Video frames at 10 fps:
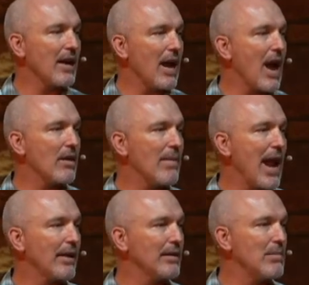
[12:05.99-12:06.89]

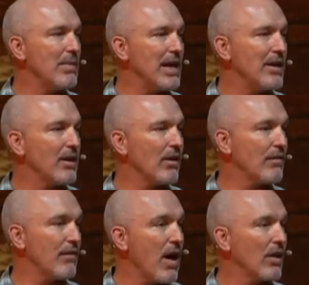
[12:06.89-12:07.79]
automatically mean you're a
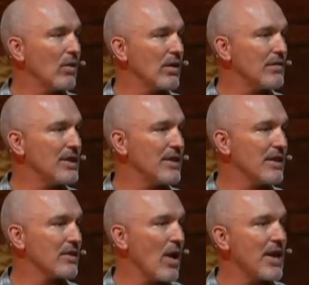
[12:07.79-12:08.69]
follower of
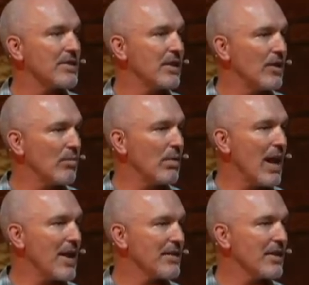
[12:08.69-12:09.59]
Jesus Christ and you're
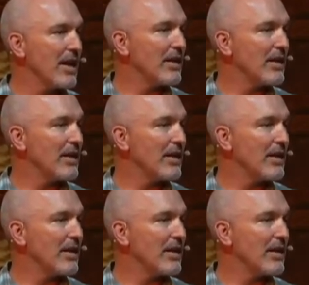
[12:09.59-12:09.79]
blessed